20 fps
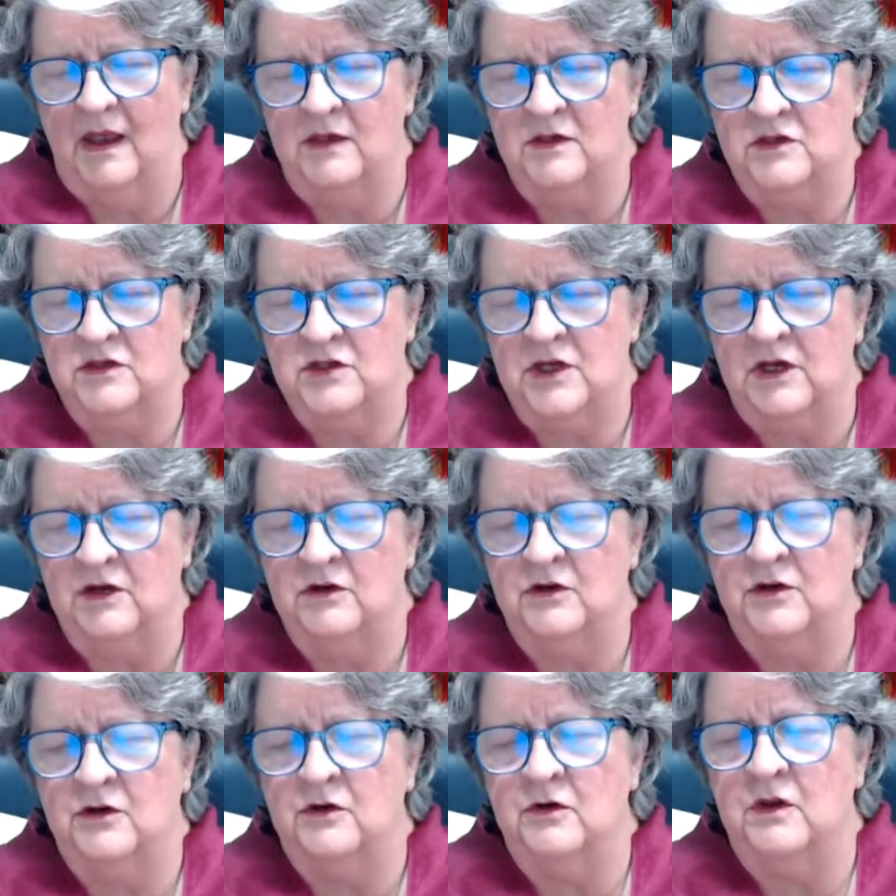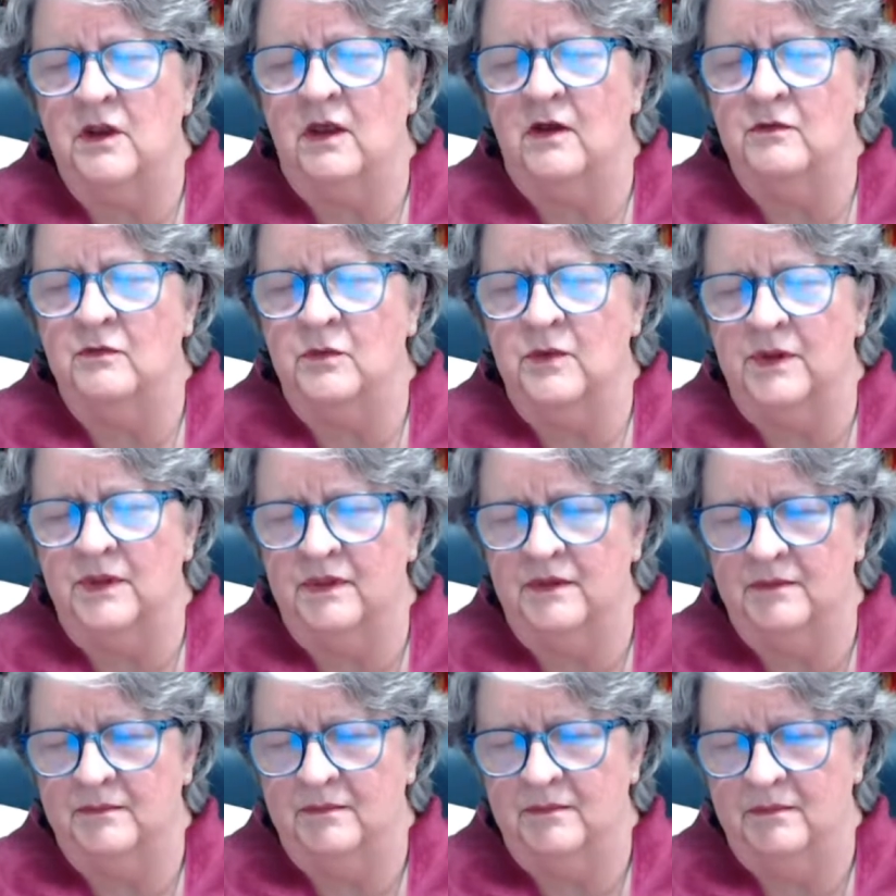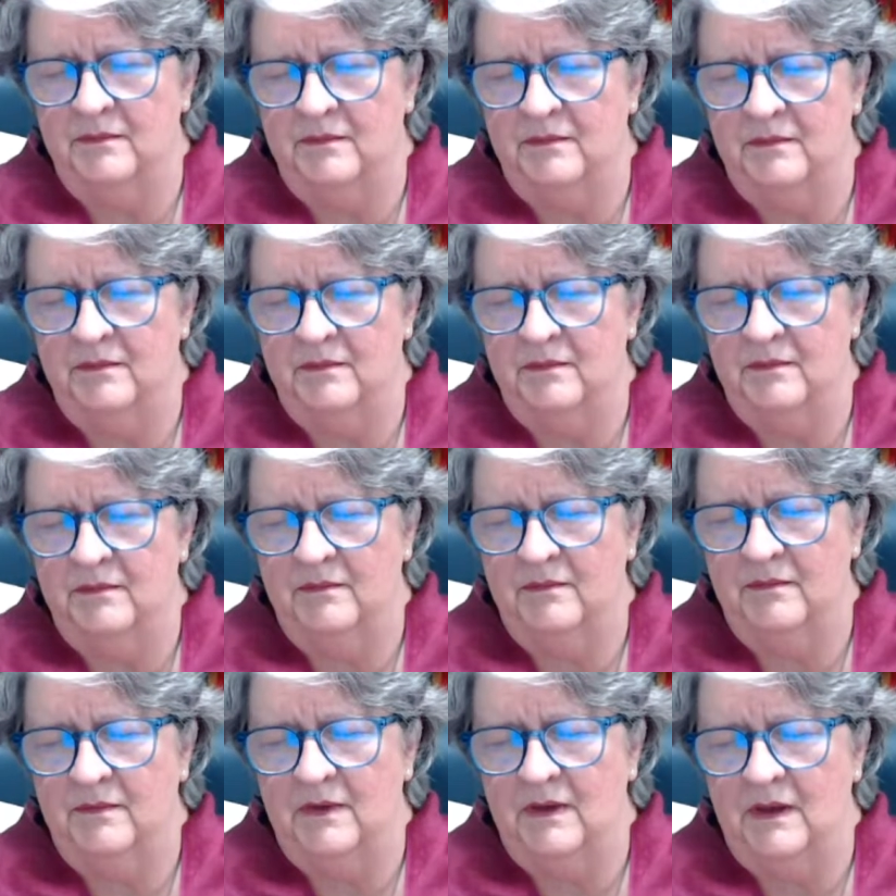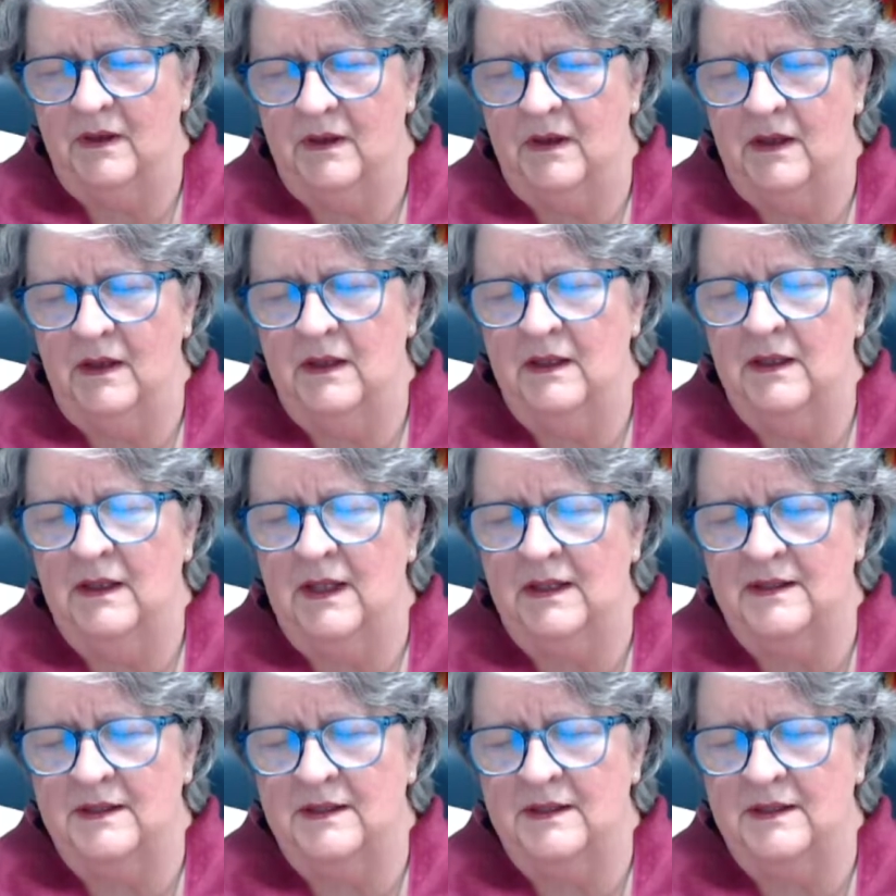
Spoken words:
and share your love with them and